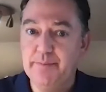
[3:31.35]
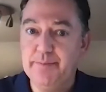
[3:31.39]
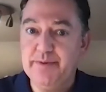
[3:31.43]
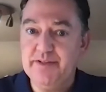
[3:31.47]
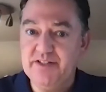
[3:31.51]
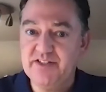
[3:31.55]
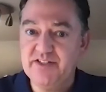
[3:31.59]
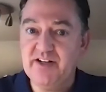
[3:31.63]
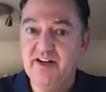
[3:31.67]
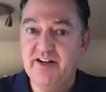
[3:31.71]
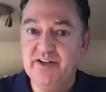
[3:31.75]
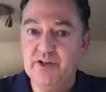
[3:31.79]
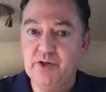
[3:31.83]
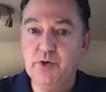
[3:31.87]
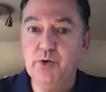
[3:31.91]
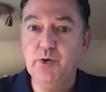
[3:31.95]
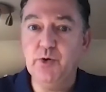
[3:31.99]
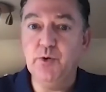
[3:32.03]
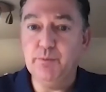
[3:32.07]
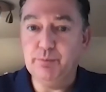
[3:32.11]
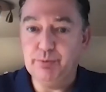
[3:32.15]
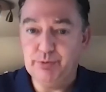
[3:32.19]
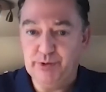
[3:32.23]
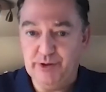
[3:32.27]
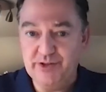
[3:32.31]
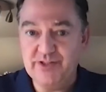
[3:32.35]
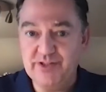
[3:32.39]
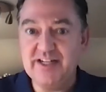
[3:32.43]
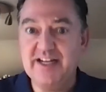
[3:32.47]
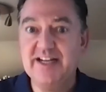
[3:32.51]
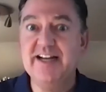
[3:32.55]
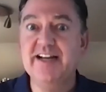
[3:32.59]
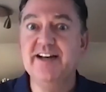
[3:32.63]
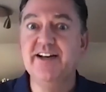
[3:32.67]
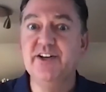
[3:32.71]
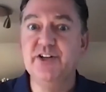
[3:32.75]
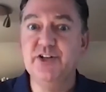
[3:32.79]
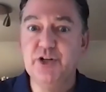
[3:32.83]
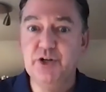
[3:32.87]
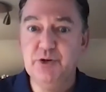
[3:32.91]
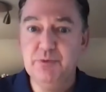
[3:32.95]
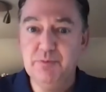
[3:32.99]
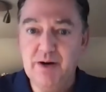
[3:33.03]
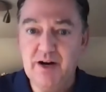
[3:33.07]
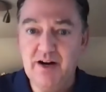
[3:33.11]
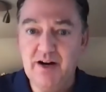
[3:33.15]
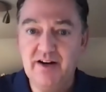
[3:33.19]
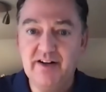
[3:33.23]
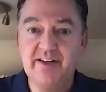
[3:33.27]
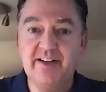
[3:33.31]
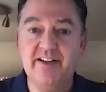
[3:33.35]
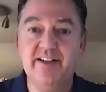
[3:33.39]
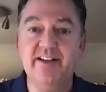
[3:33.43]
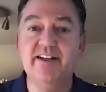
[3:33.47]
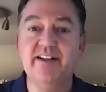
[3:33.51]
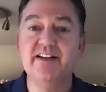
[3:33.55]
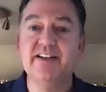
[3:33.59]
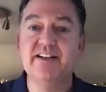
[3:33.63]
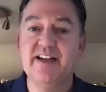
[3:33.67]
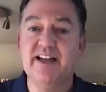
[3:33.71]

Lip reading: inside a corporate in a new market,